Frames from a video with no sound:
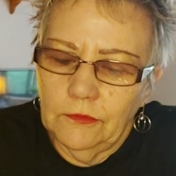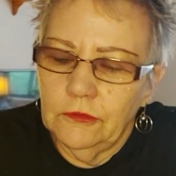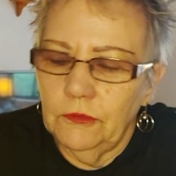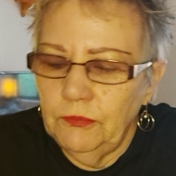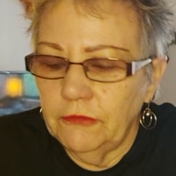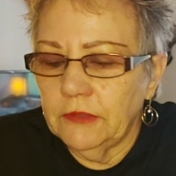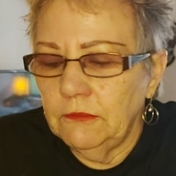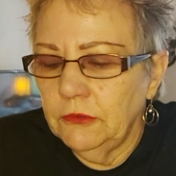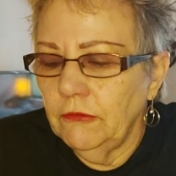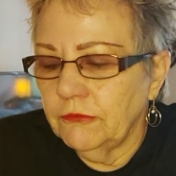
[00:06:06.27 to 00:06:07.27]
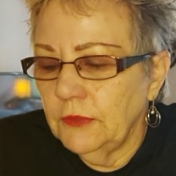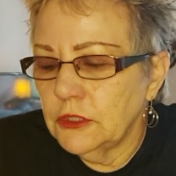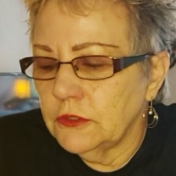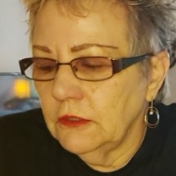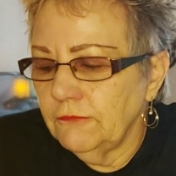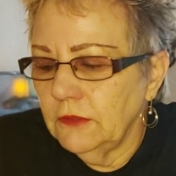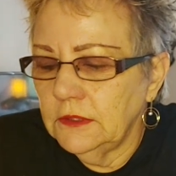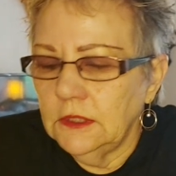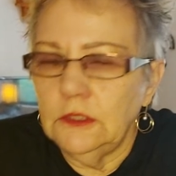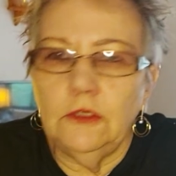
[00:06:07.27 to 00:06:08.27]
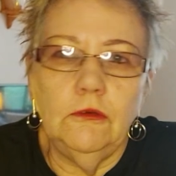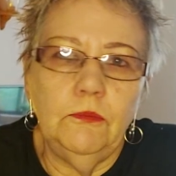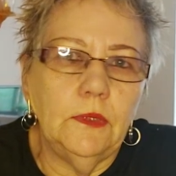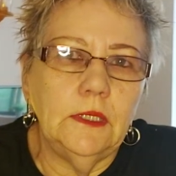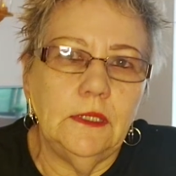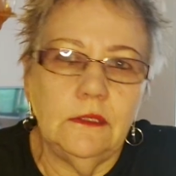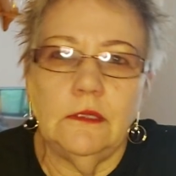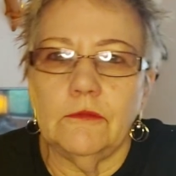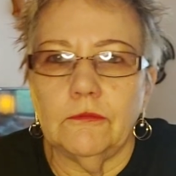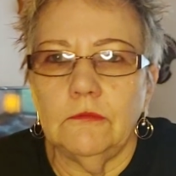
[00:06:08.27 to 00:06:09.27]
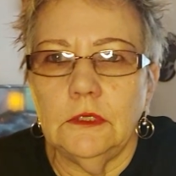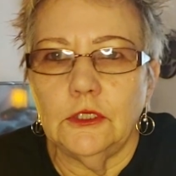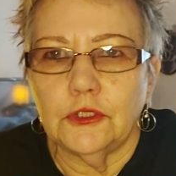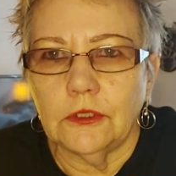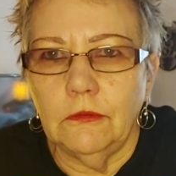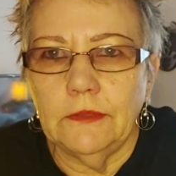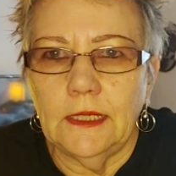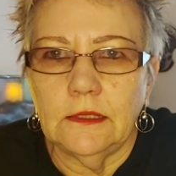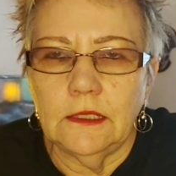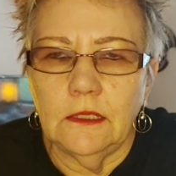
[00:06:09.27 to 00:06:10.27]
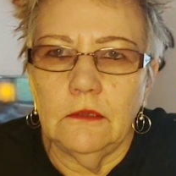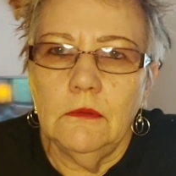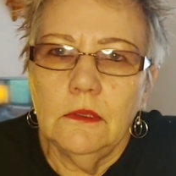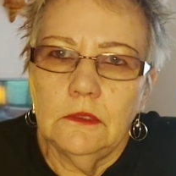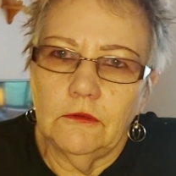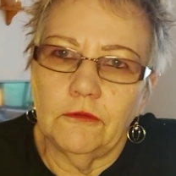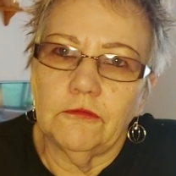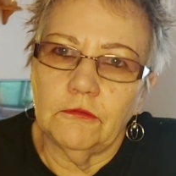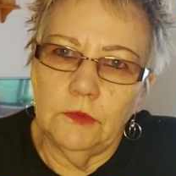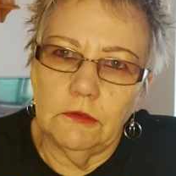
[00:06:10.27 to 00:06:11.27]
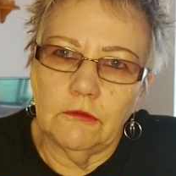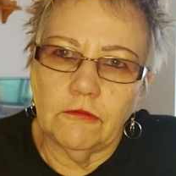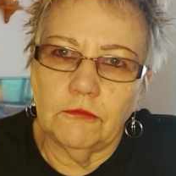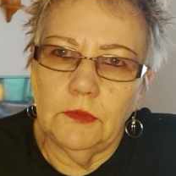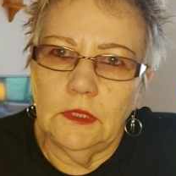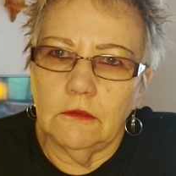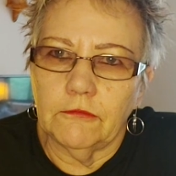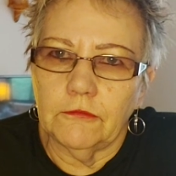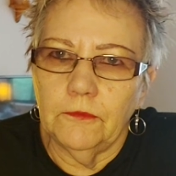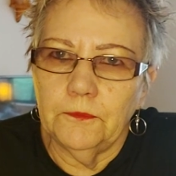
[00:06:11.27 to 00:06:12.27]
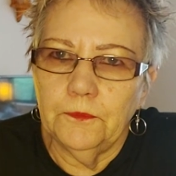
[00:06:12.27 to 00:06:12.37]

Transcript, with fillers: Could be someone who's much different than you, but it doesn't really show that here. The spirit speaks.